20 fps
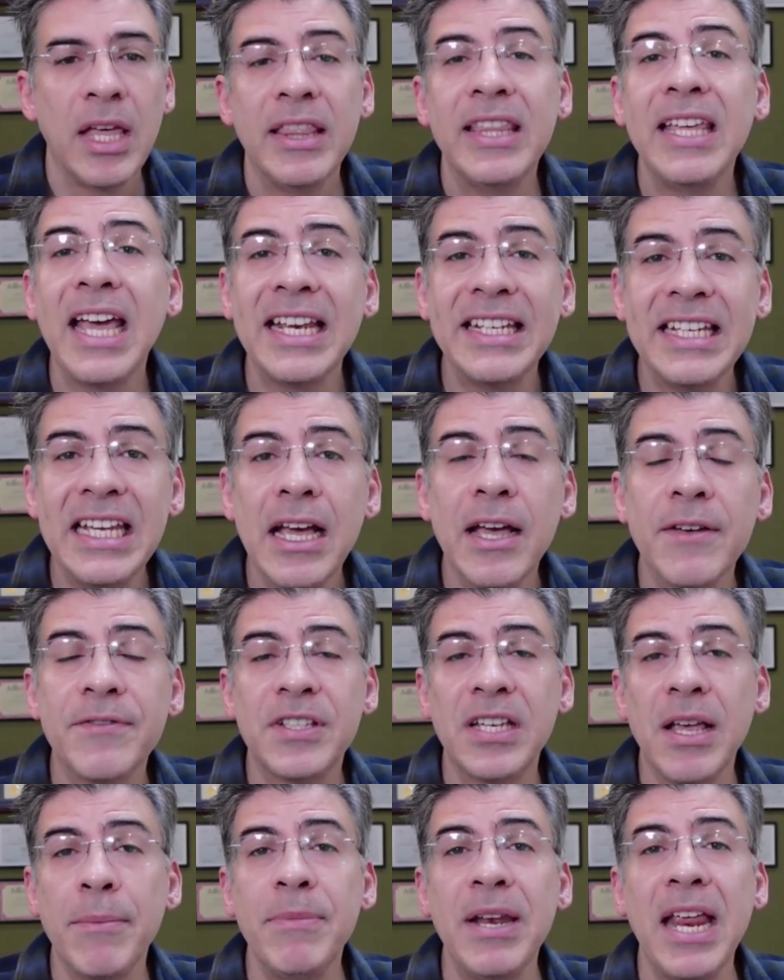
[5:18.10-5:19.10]
The idea of
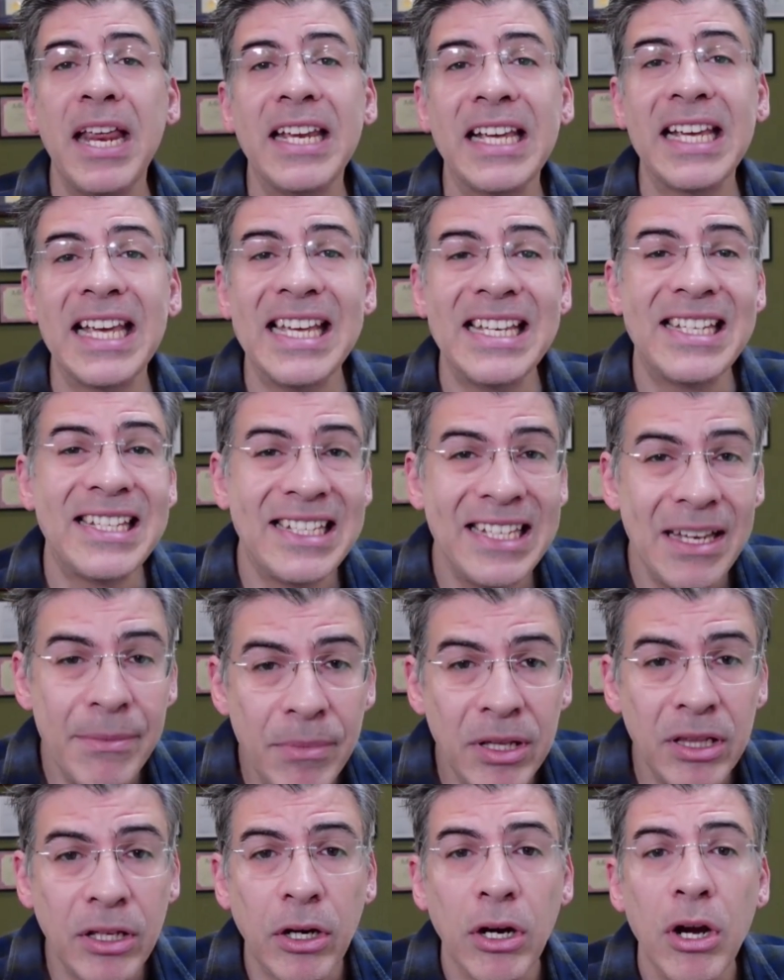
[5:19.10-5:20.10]
subnetting is
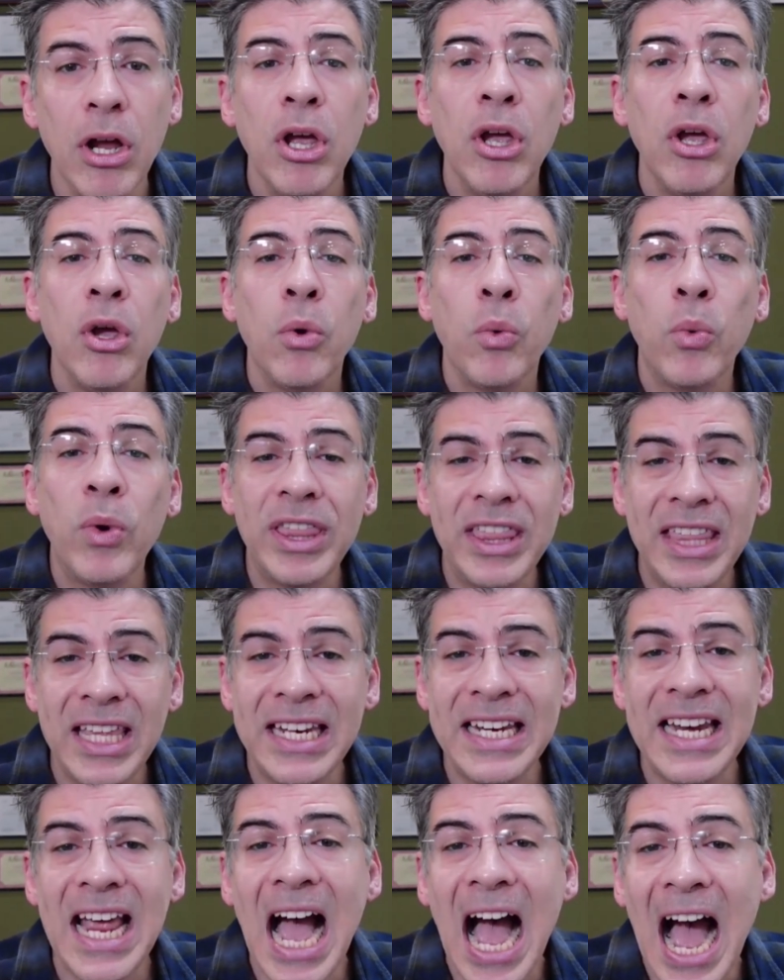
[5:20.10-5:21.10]
similar
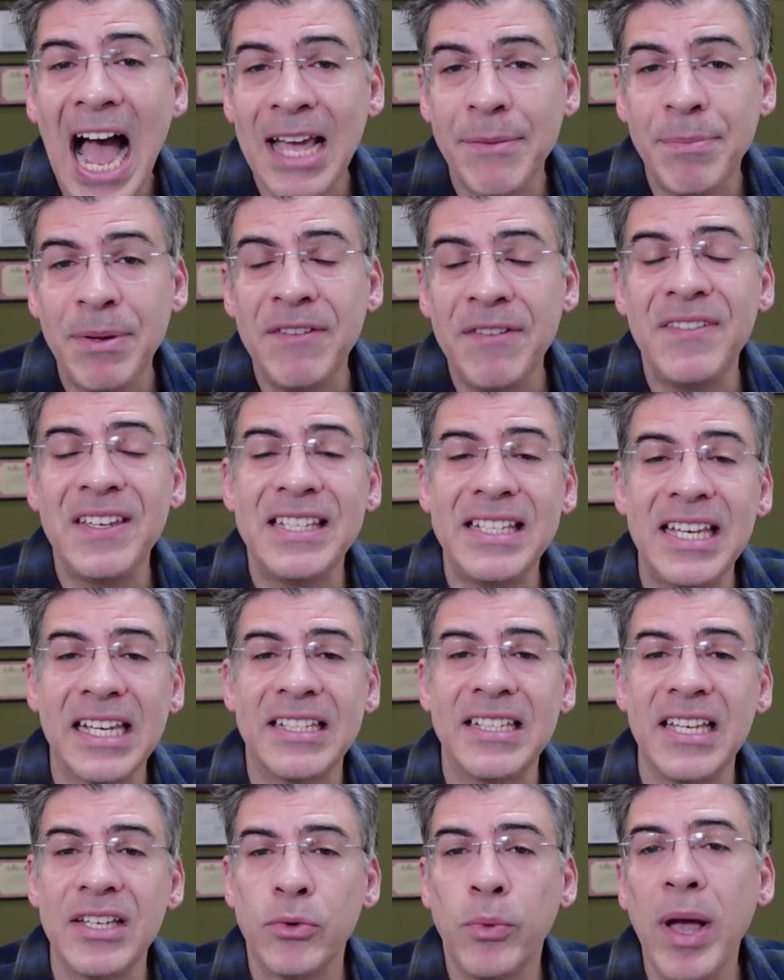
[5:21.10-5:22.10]
within
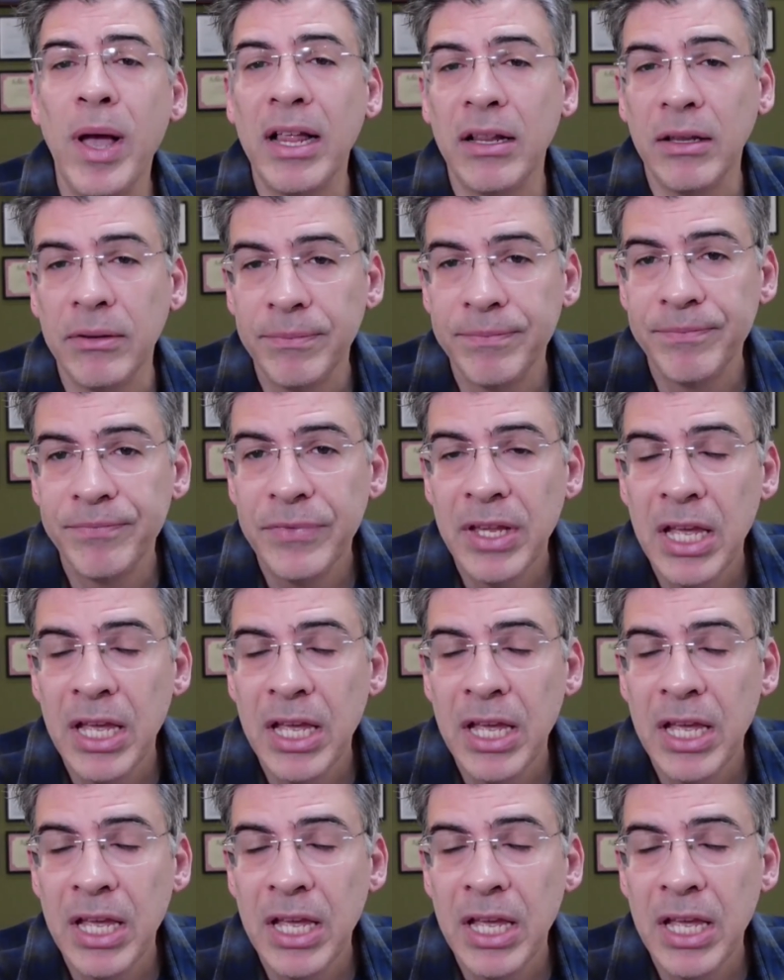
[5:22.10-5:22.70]
IPv6 as well.